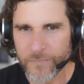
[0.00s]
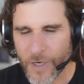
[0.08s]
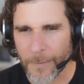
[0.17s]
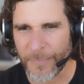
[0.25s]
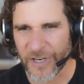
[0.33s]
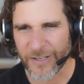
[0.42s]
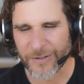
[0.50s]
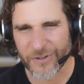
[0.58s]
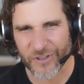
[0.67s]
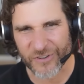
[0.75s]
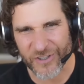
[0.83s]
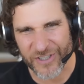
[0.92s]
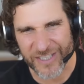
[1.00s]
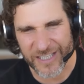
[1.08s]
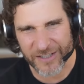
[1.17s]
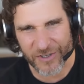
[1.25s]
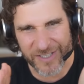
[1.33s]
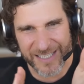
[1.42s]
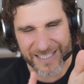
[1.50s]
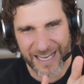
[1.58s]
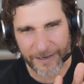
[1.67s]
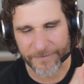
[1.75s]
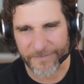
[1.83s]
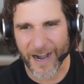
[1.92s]
but th- there's there's this
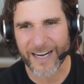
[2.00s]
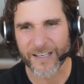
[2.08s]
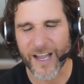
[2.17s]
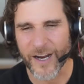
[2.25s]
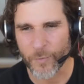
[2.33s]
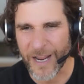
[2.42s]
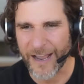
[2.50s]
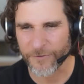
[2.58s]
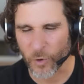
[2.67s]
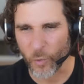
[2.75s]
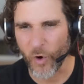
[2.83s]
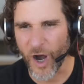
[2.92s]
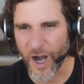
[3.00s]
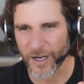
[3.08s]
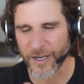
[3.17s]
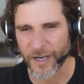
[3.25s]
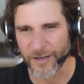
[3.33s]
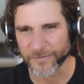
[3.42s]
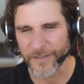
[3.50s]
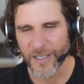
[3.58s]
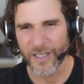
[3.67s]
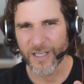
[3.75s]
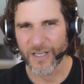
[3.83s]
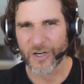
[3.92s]
like fine line we have to walk of
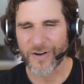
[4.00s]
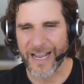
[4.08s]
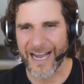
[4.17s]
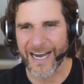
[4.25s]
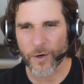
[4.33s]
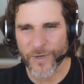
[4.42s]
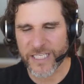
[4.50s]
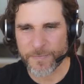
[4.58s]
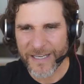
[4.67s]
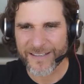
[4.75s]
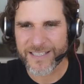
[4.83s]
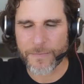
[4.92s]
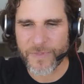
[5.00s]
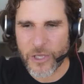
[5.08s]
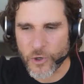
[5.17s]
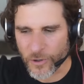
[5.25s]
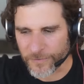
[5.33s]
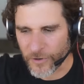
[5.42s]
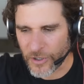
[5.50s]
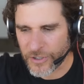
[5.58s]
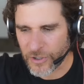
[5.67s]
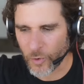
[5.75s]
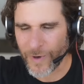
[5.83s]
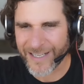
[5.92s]
okay how do we speak to something
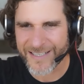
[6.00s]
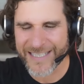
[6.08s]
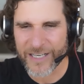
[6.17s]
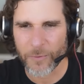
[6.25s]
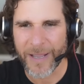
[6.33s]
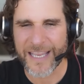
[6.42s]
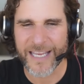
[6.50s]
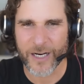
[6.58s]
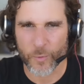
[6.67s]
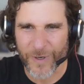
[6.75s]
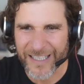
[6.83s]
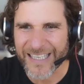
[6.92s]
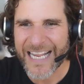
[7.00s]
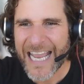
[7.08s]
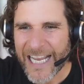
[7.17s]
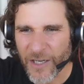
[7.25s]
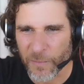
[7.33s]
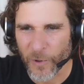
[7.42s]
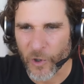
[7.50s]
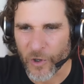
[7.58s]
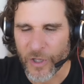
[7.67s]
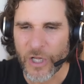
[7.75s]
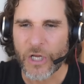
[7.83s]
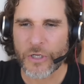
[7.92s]
universal while still making it relatable
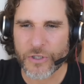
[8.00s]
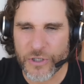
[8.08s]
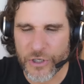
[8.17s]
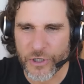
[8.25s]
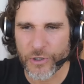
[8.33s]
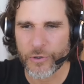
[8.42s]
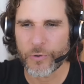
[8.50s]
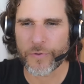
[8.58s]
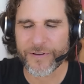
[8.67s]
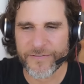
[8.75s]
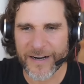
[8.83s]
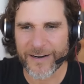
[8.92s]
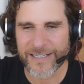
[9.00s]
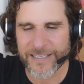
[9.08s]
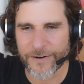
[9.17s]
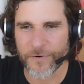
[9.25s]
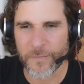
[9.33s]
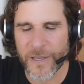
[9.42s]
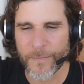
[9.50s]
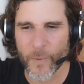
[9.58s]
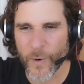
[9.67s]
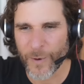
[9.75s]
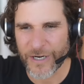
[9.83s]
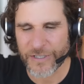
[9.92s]
to the various different people we
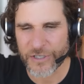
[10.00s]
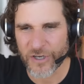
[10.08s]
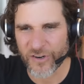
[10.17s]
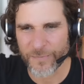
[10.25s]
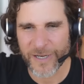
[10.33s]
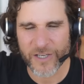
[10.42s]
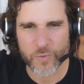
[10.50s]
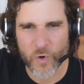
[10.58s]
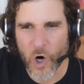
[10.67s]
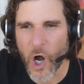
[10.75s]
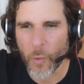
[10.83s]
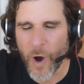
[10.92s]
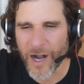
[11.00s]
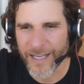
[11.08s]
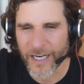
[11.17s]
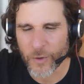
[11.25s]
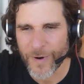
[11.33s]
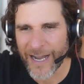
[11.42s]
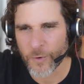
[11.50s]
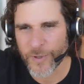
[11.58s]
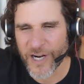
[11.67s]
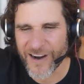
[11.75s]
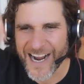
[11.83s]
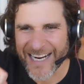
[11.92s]
want to serve because we're all walking around with
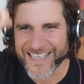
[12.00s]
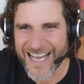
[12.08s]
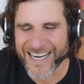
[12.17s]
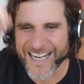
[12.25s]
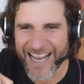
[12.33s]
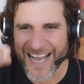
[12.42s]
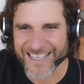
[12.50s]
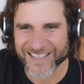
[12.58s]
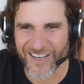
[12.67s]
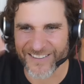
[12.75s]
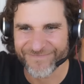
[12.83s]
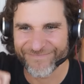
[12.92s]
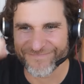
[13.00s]
our identity hats on